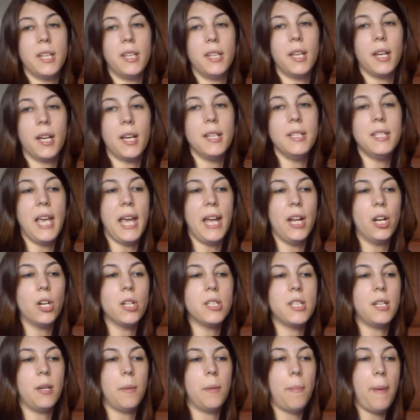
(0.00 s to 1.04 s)
the containers
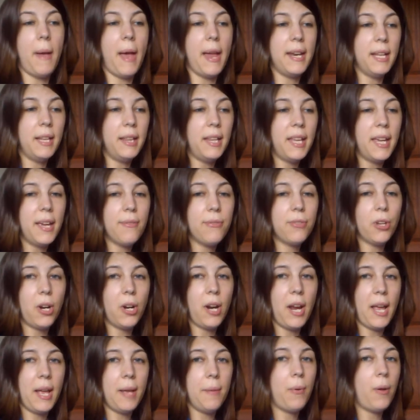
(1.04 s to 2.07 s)
independently if
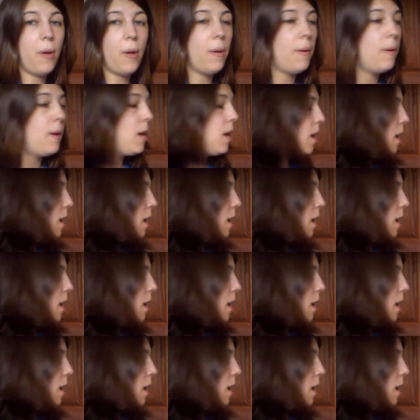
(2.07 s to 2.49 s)
they're able.